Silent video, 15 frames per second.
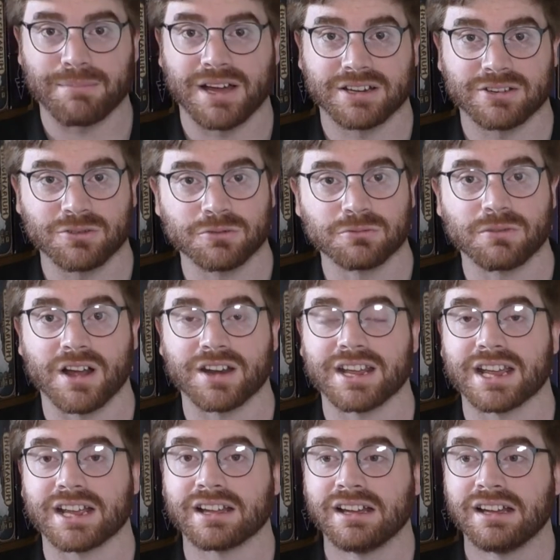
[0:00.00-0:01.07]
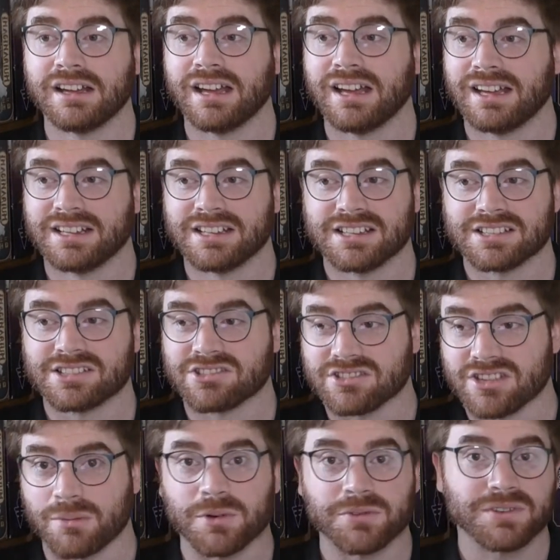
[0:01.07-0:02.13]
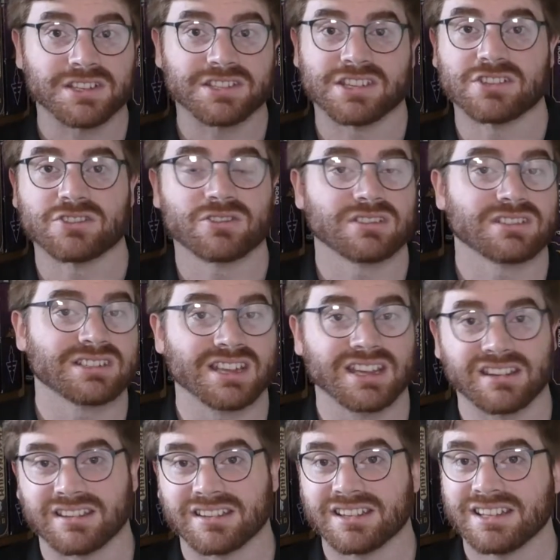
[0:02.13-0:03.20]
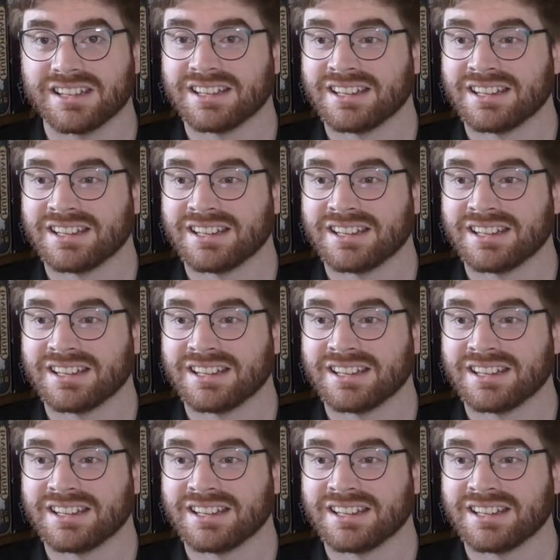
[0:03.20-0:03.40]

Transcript: had it all running. Some of it's interesting.